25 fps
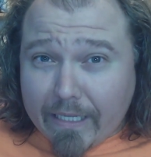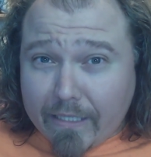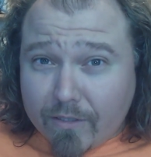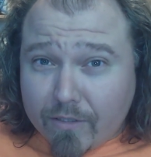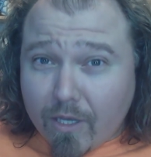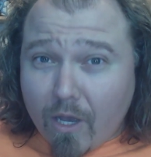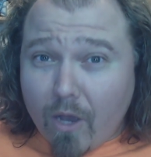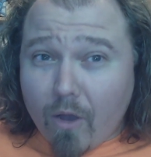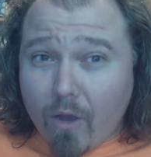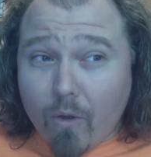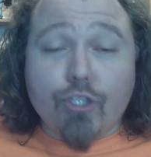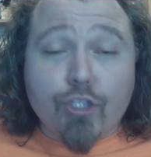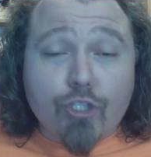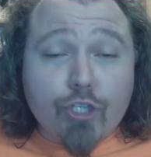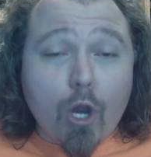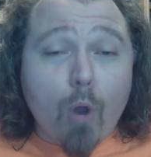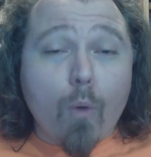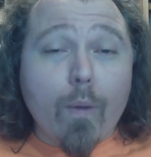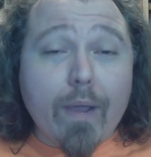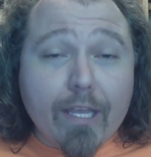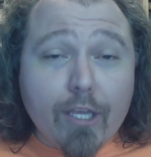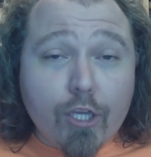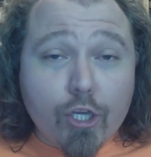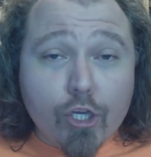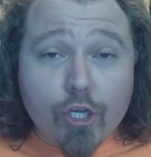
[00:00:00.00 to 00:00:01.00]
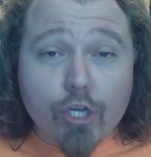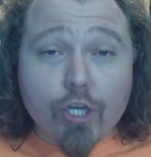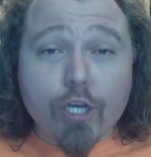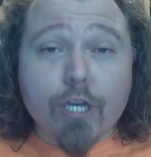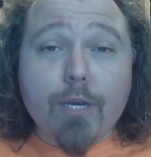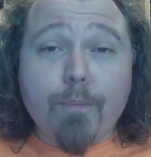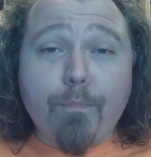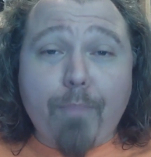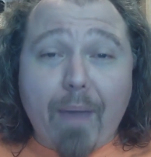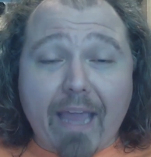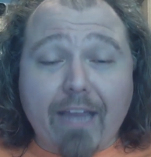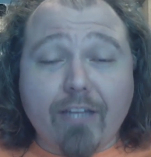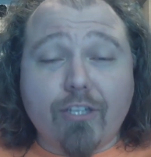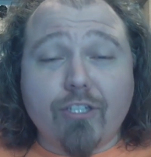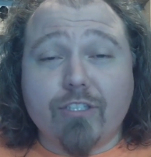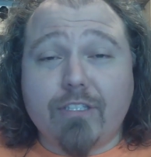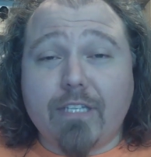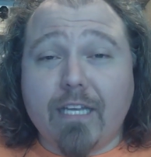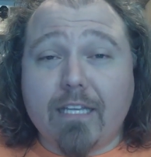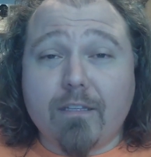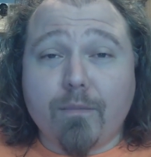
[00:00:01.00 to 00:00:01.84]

So, showing good patience at the